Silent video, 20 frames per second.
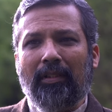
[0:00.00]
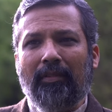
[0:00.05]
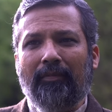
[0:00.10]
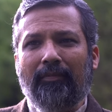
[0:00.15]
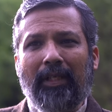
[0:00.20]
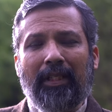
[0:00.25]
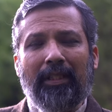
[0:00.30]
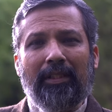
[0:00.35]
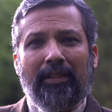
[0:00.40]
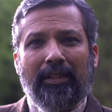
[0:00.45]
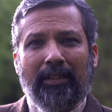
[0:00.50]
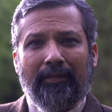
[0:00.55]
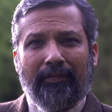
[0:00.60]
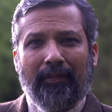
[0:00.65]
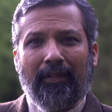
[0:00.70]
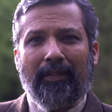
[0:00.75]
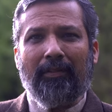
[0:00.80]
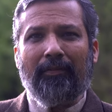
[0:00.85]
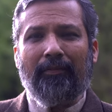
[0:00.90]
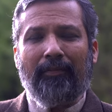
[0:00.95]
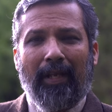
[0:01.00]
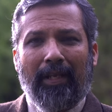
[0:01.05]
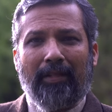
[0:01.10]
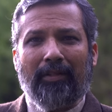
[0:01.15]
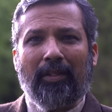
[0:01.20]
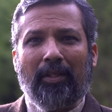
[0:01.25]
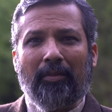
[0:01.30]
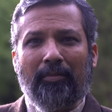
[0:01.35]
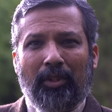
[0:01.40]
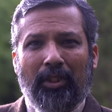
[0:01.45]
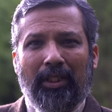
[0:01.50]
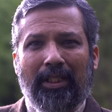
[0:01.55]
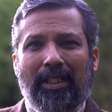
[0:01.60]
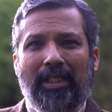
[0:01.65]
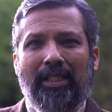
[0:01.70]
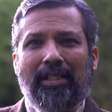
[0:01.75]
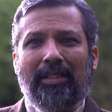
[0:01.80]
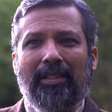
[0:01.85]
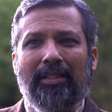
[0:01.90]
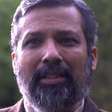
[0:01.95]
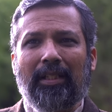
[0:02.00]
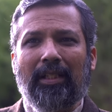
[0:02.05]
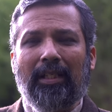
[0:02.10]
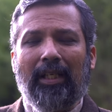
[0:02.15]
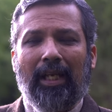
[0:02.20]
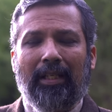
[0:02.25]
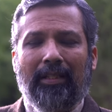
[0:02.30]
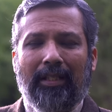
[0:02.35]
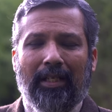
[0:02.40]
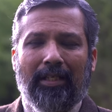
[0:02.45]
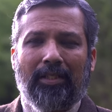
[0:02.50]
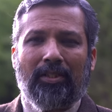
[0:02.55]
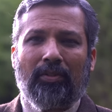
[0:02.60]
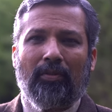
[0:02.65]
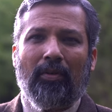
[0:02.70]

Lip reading: very different faith communities, and that is